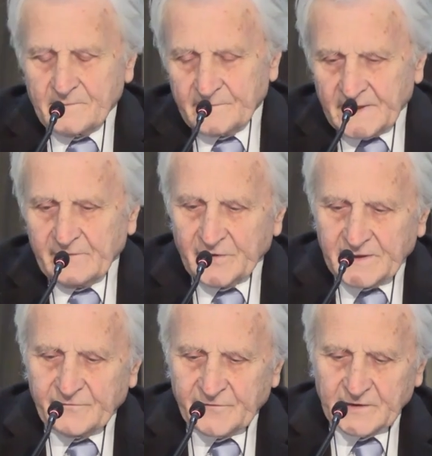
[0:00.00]
even
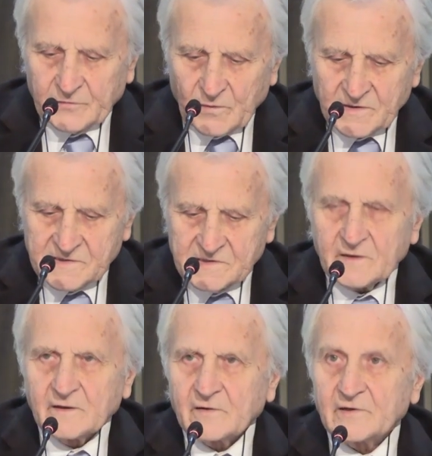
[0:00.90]
if it was
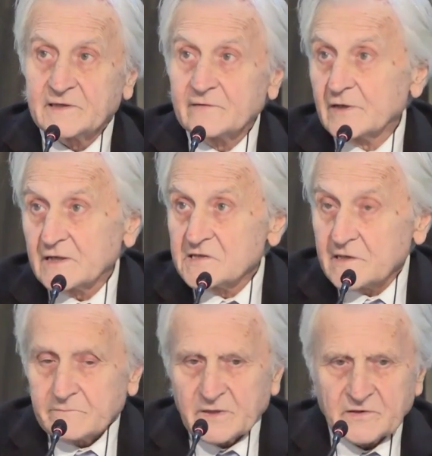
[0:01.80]
relatively
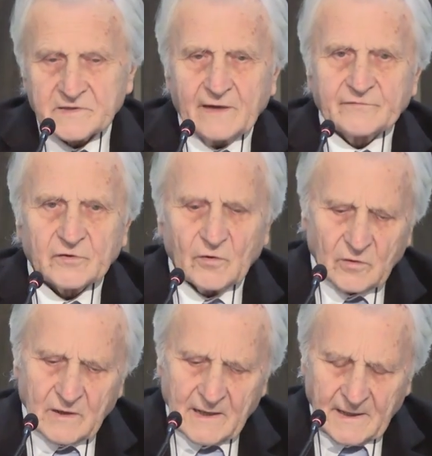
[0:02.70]
recent, because after all,
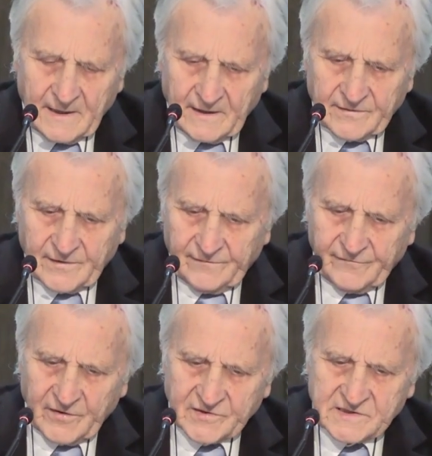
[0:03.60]
the
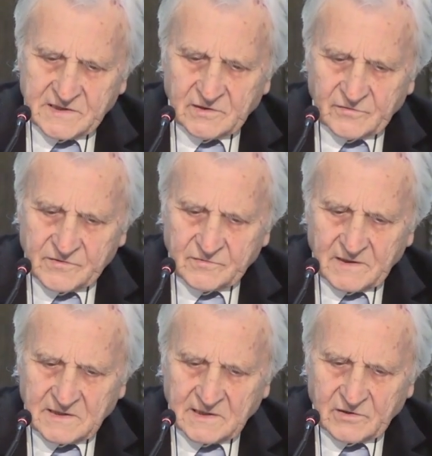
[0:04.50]
first interest
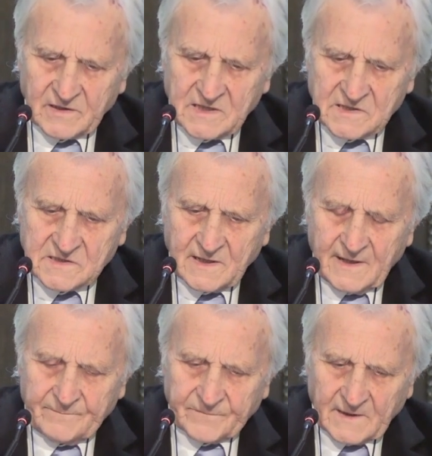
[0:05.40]
rate increase
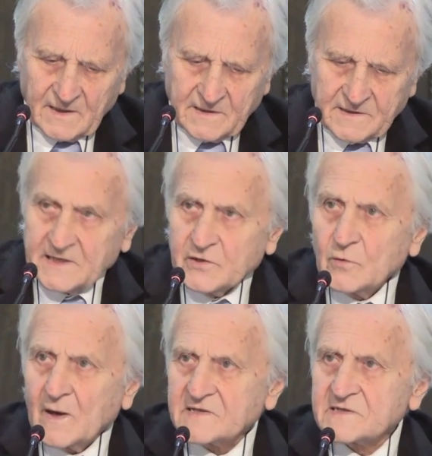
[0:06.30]
in the
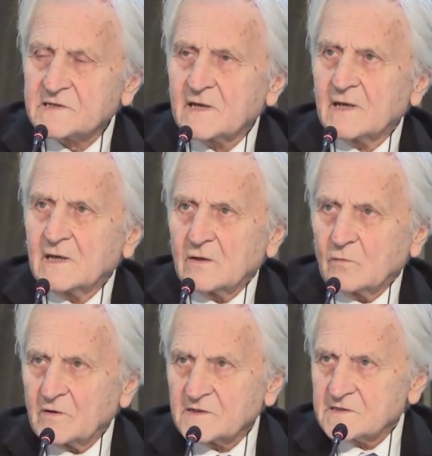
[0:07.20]
US
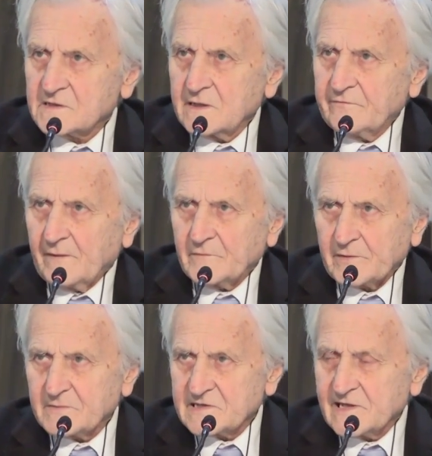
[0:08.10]
was, if I'm not
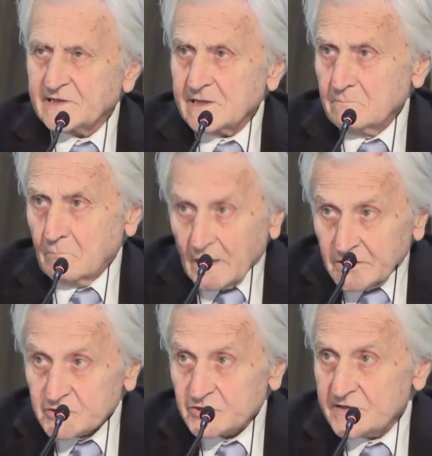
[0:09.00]
misled, in
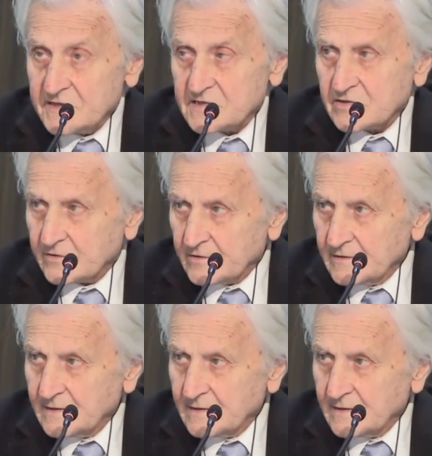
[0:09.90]
March this year,